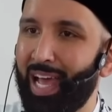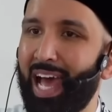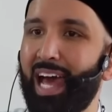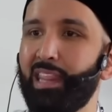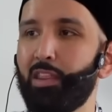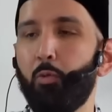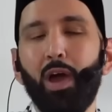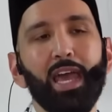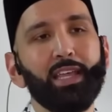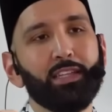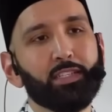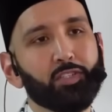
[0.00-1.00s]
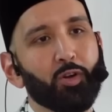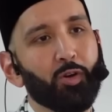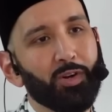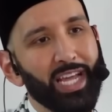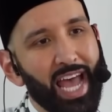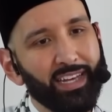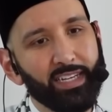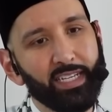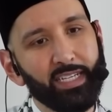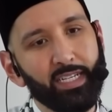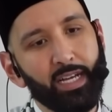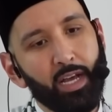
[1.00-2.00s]
And the way the story
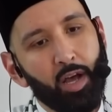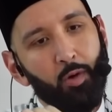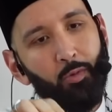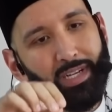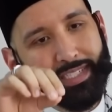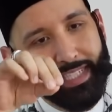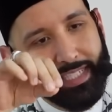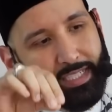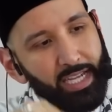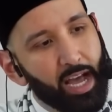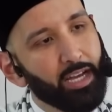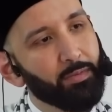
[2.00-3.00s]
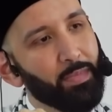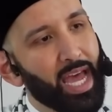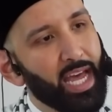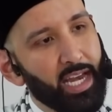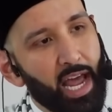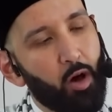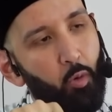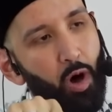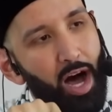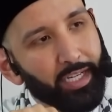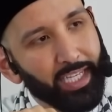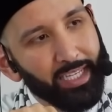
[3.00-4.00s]
ended was this young man now
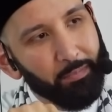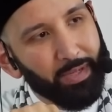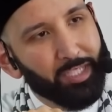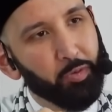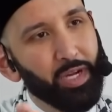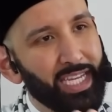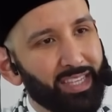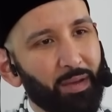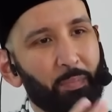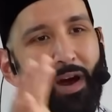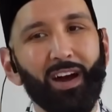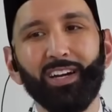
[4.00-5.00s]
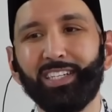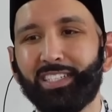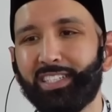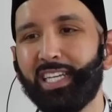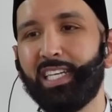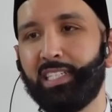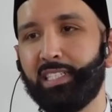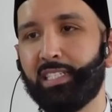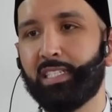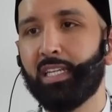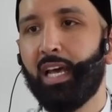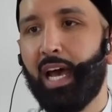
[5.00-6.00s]
walking between the parted seas,